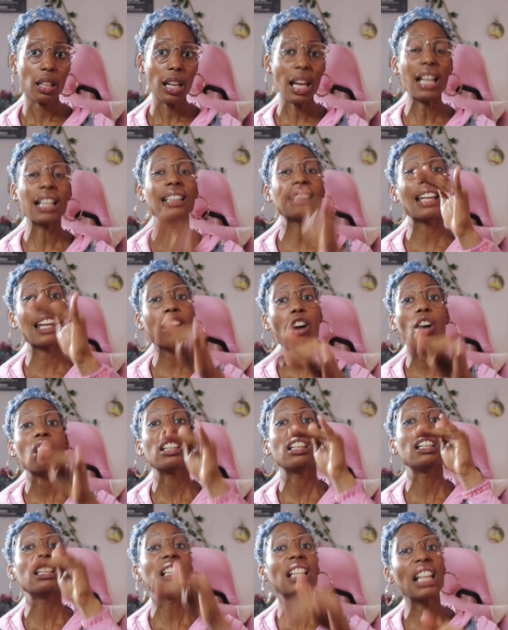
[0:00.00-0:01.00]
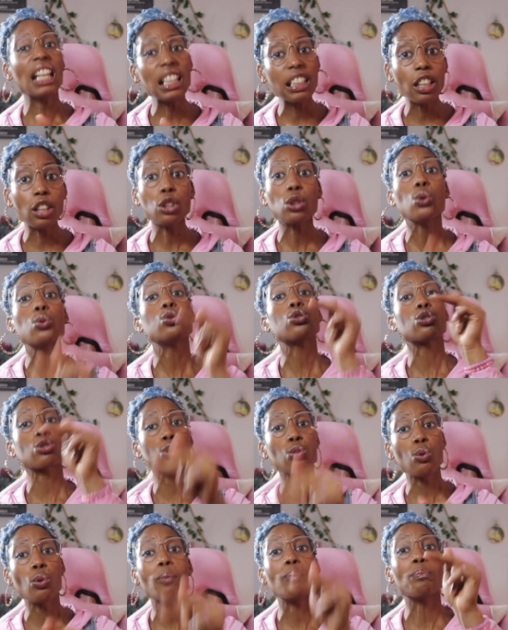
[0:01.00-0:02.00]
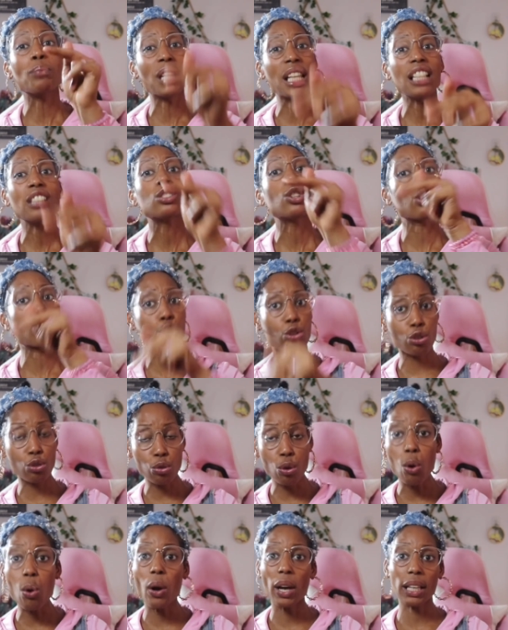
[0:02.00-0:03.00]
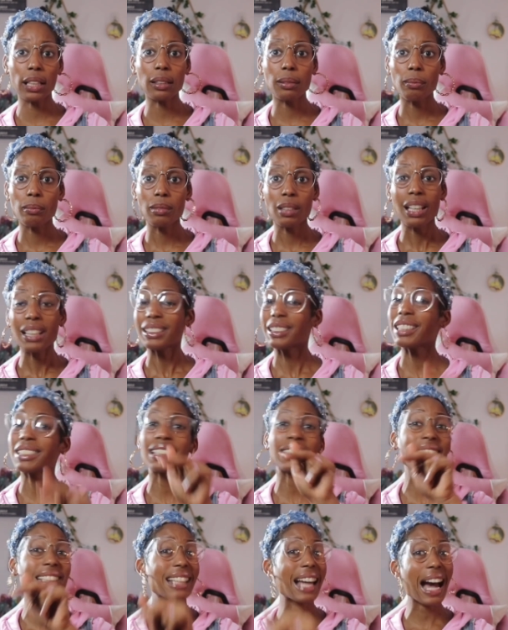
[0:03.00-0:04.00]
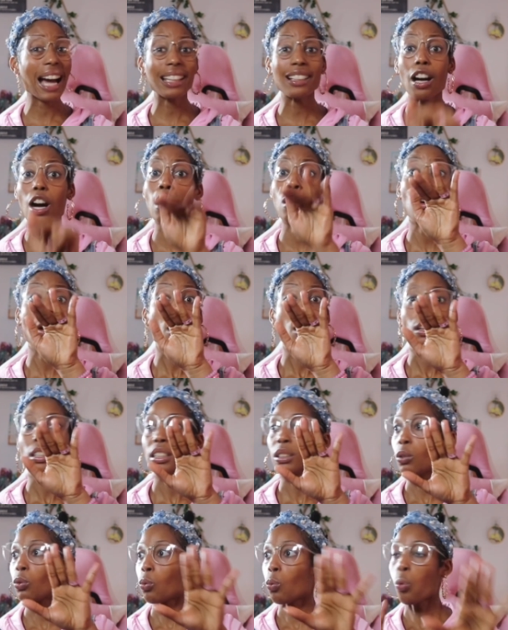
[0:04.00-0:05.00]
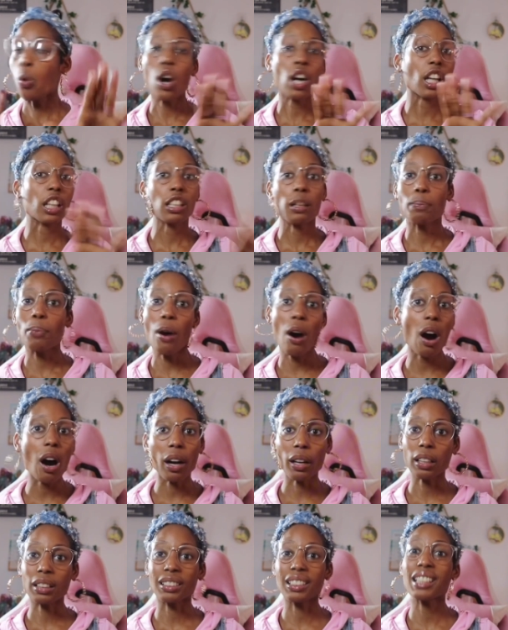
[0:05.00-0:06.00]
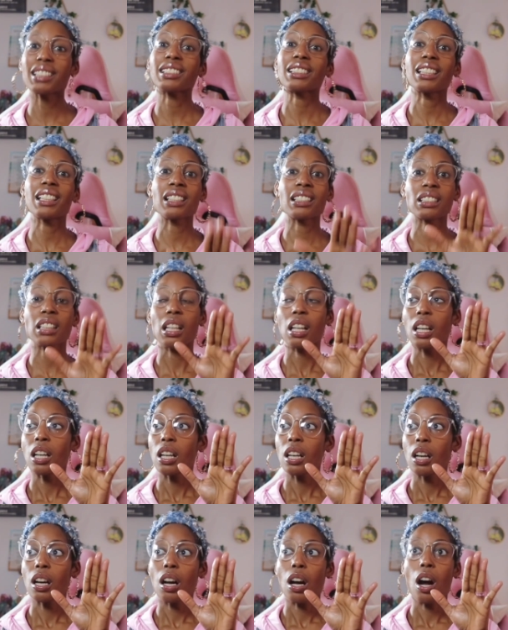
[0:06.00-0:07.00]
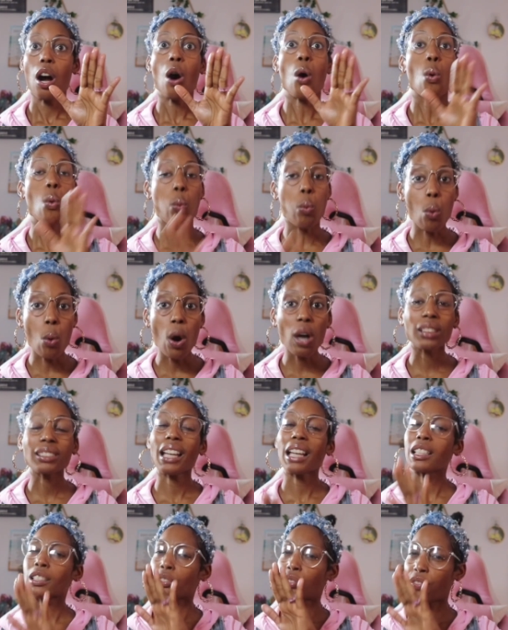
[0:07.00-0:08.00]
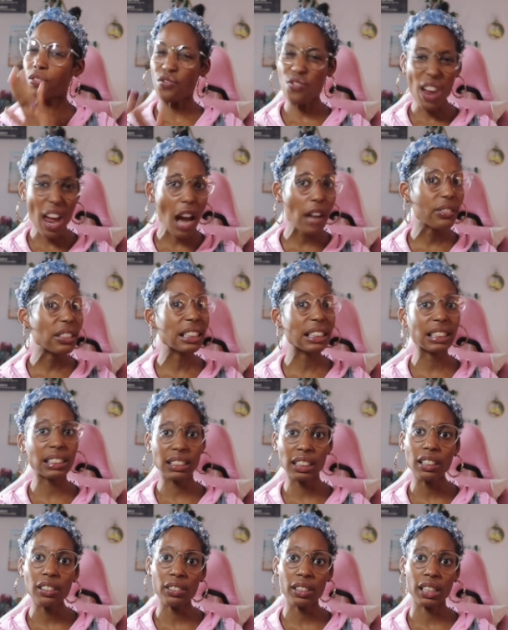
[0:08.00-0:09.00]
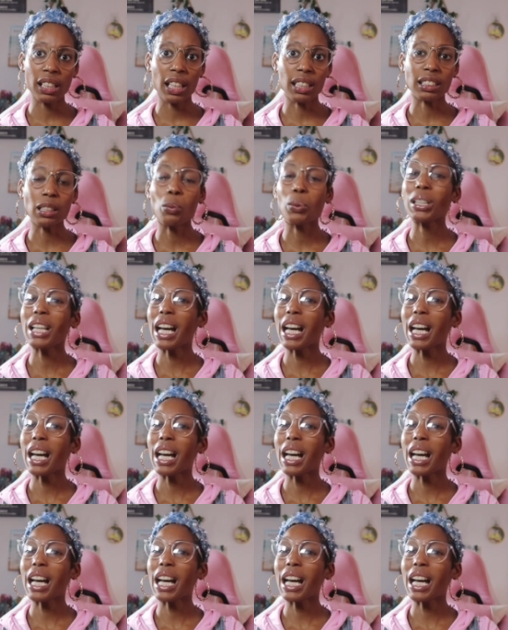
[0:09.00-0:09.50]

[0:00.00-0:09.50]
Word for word: and they are leading you to be destroyed. This is not a walk in the park. This is a walk that is very serious and we